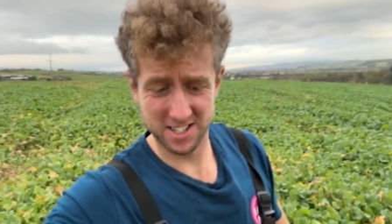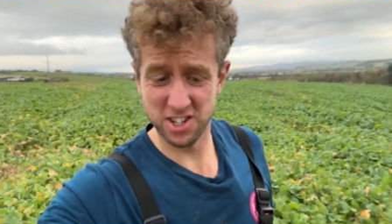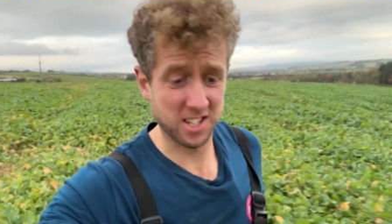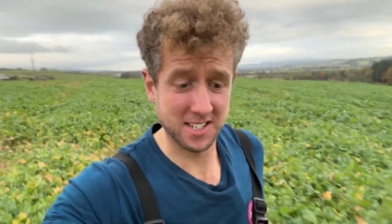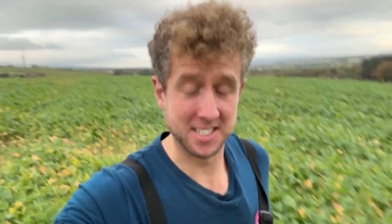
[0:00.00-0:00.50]

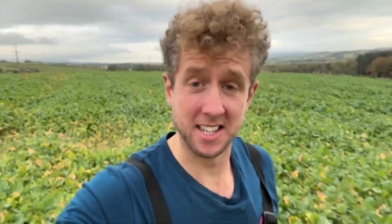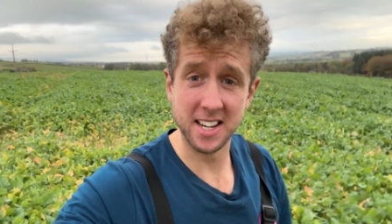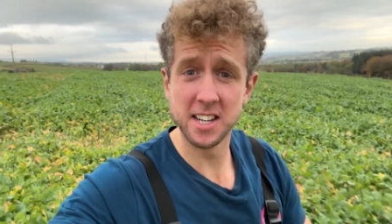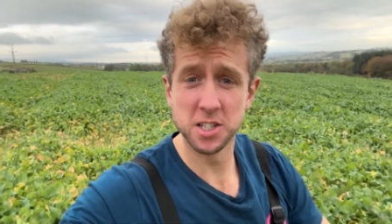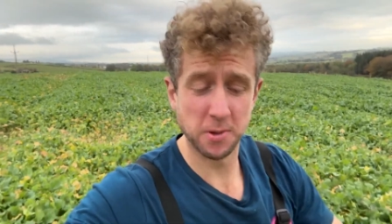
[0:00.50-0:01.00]
Just hasn't
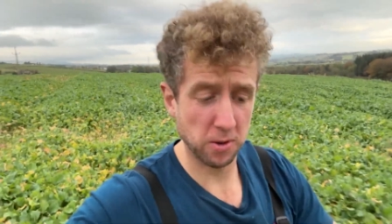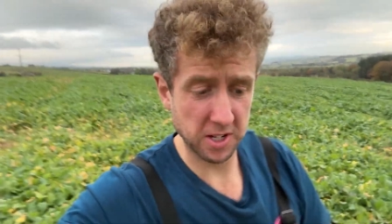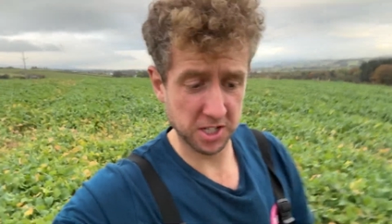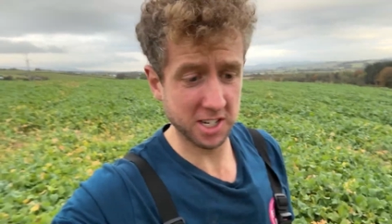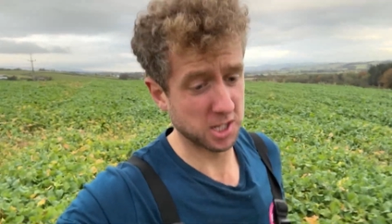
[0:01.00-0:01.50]
taken as well
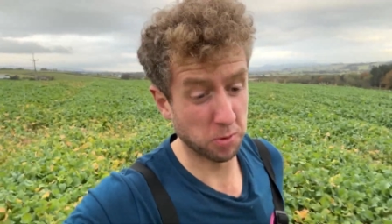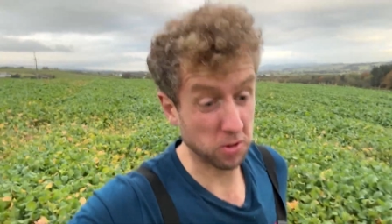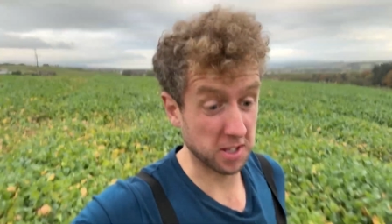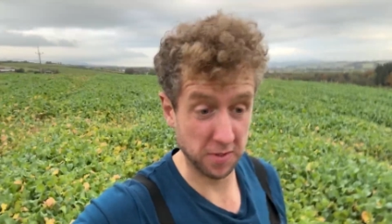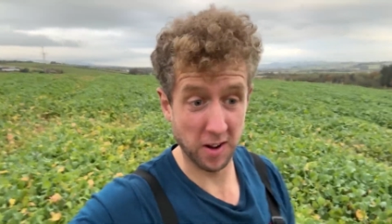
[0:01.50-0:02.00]
this year. I spoke
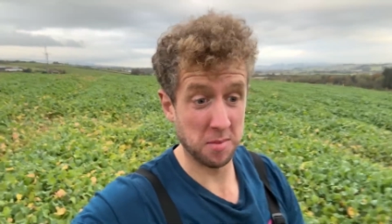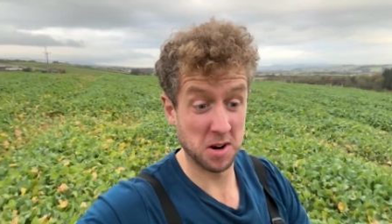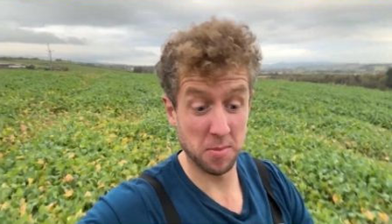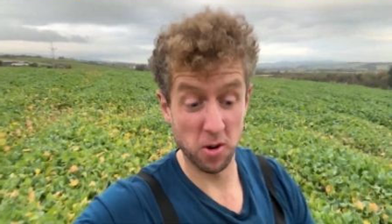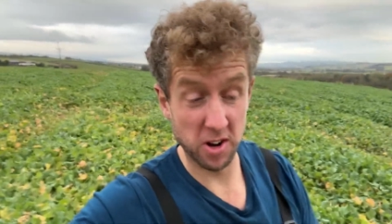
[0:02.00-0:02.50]
to the farmer
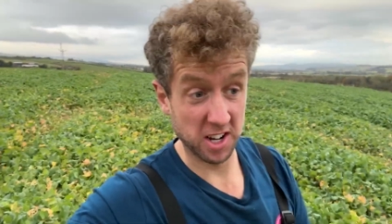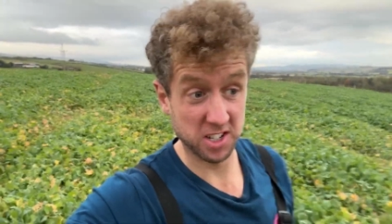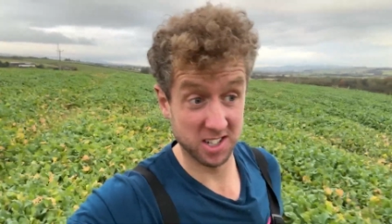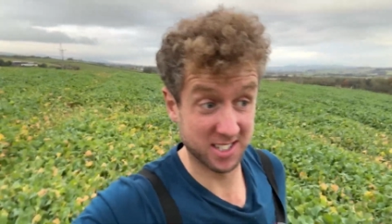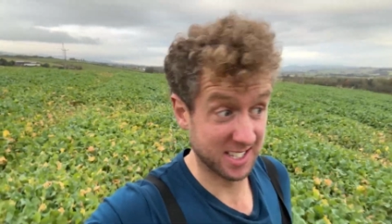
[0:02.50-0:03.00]
about it,
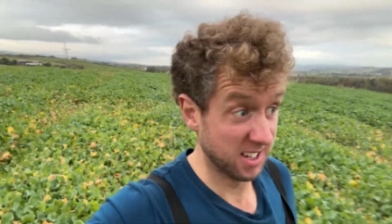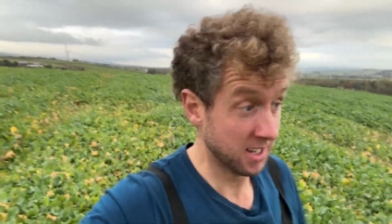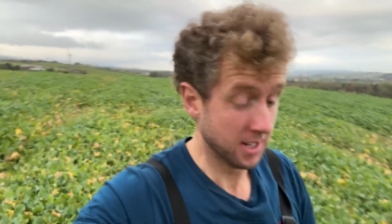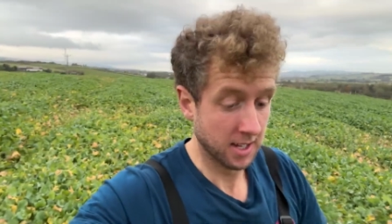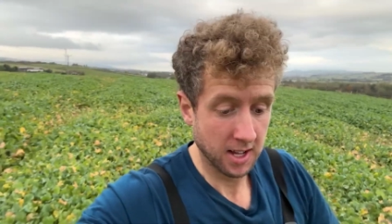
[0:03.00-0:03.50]
just
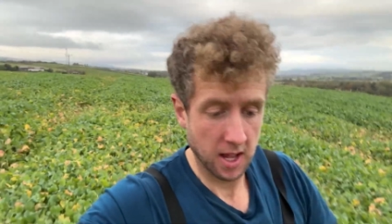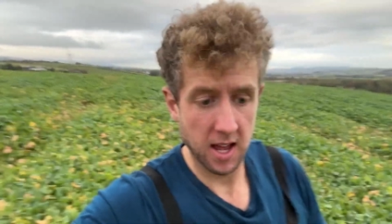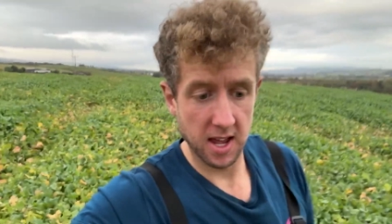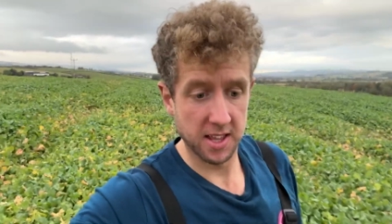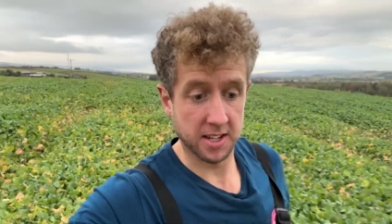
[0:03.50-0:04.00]

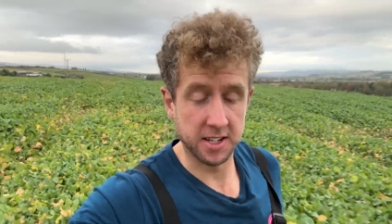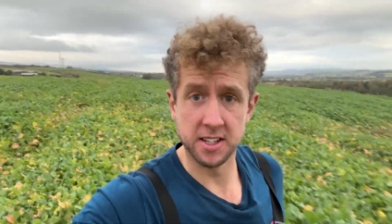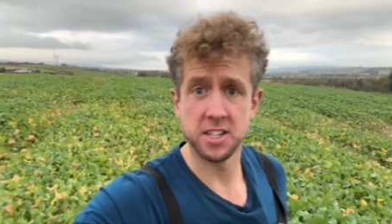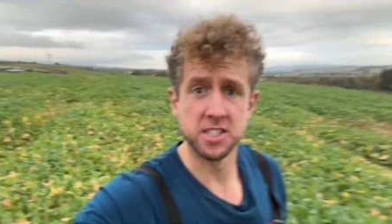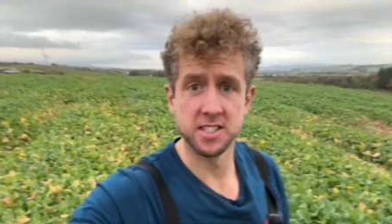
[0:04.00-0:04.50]
uh, the
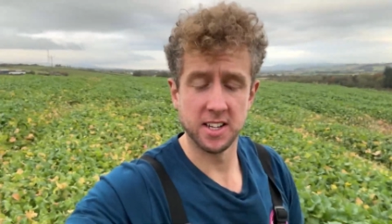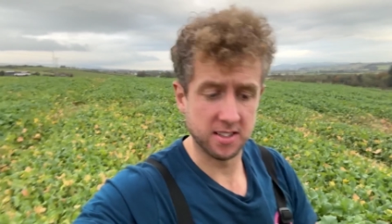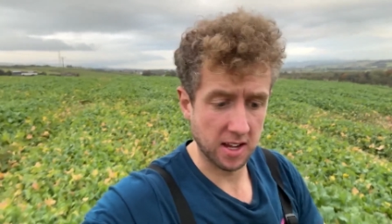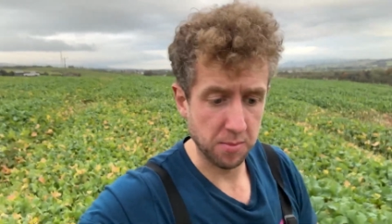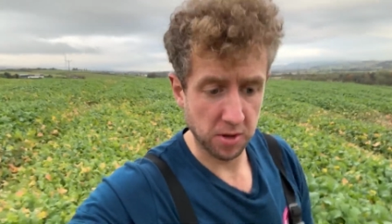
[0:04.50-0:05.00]
conditions at the
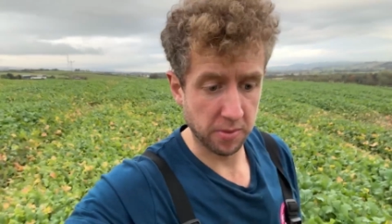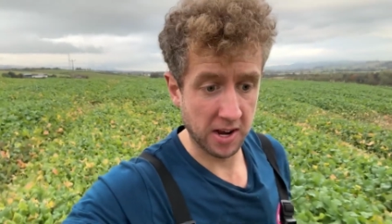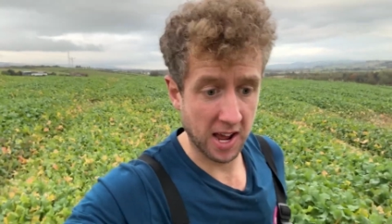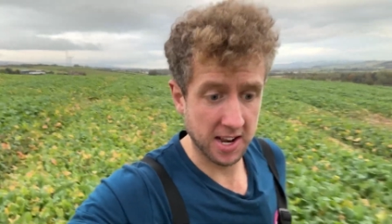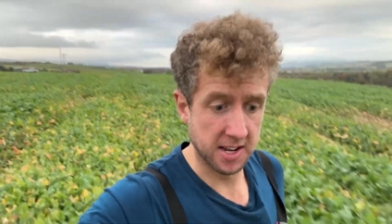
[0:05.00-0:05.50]
time when I went
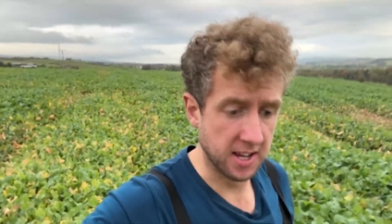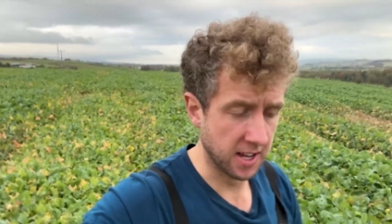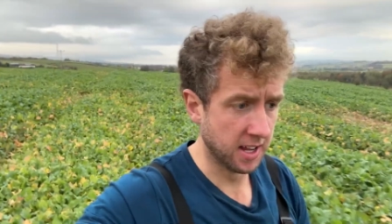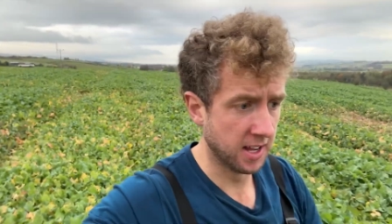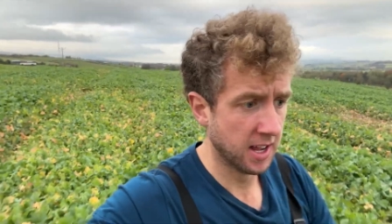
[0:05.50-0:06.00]
in
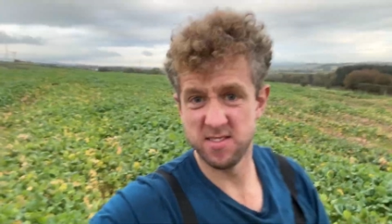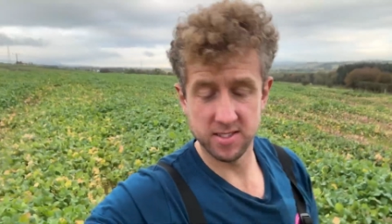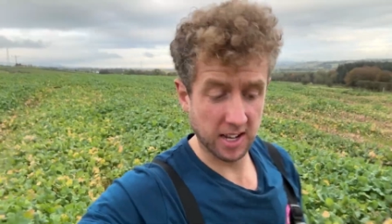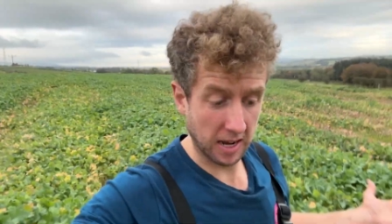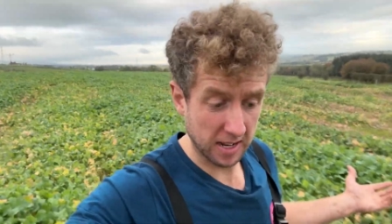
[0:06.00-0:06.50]

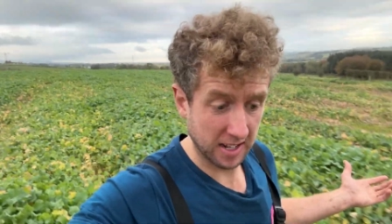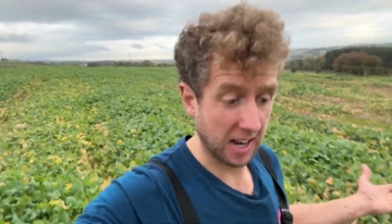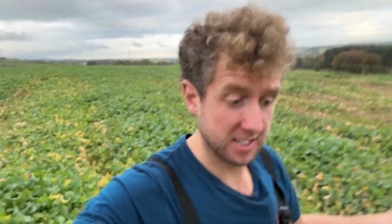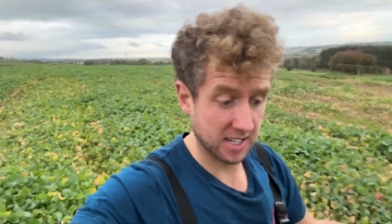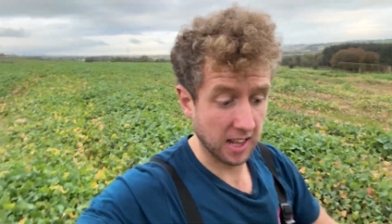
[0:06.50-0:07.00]
did, he did it
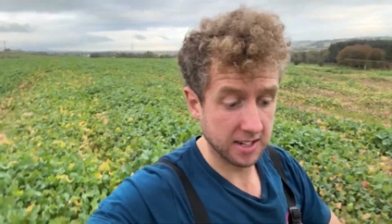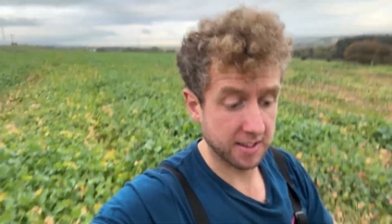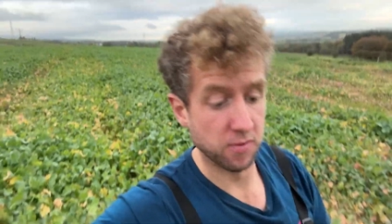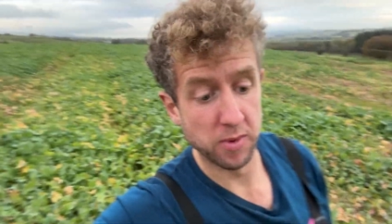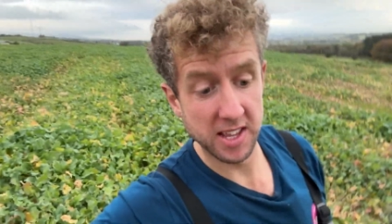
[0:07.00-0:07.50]
a slightly
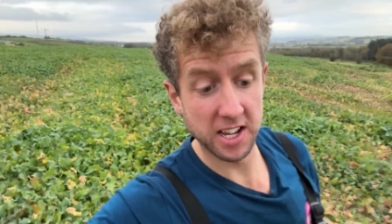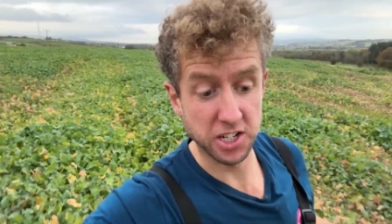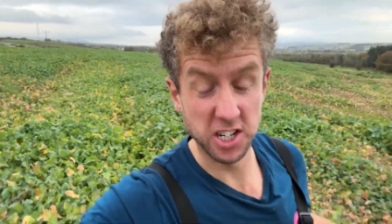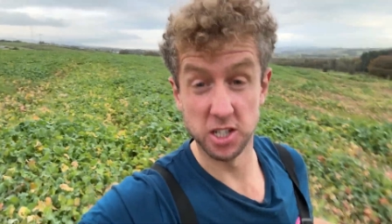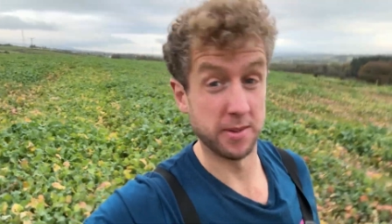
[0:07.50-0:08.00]
different way this
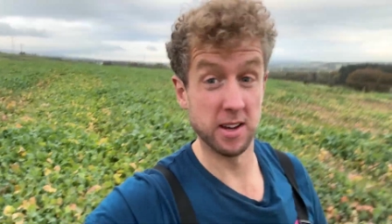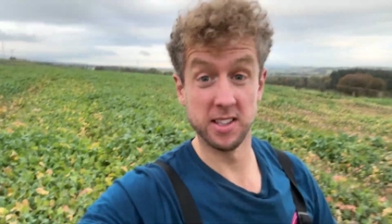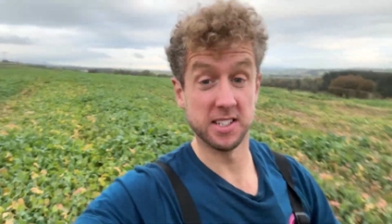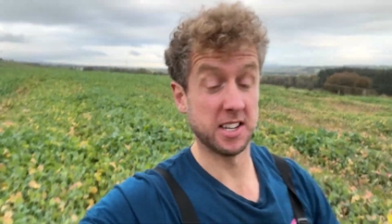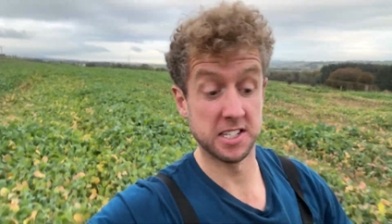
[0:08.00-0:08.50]
year as well,
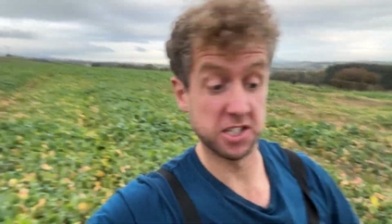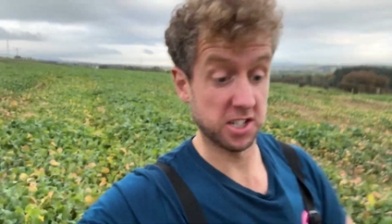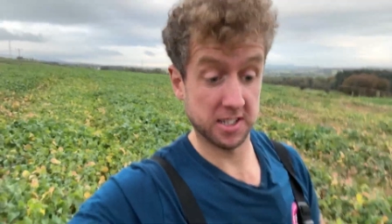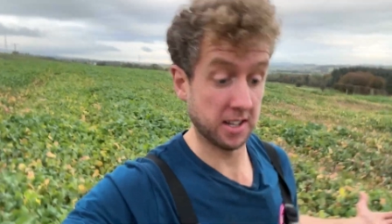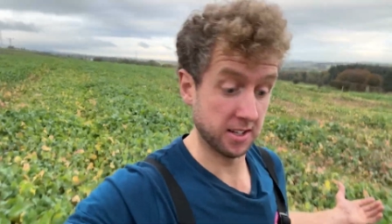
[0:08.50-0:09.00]
and he says it
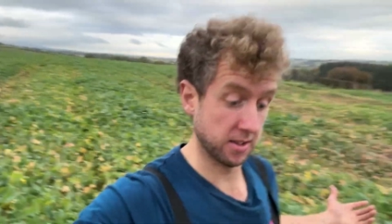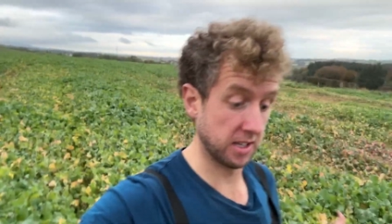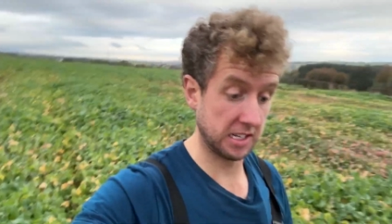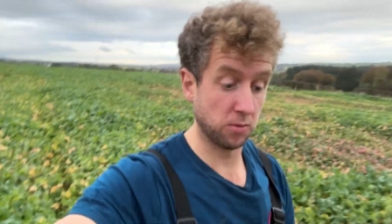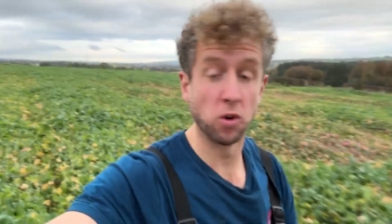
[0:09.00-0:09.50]
just didn't
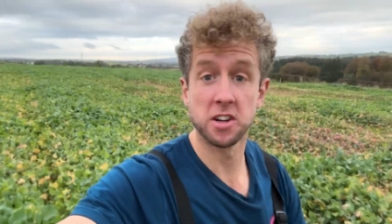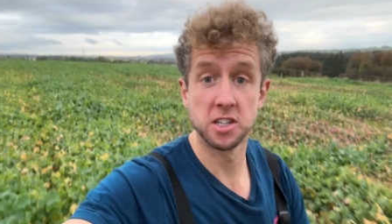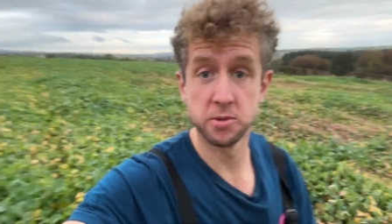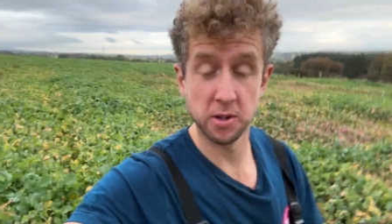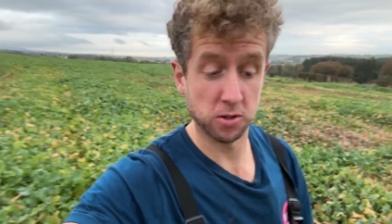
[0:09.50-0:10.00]
it didn't work as well.